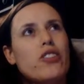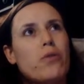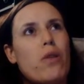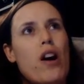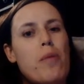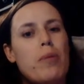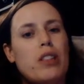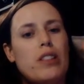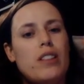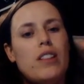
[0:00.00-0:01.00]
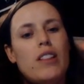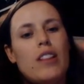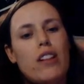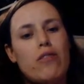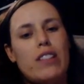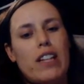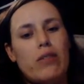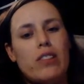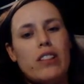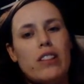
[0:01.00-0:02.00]
drama of
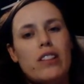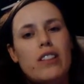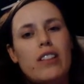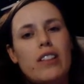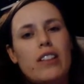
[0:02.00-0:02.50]
Downton,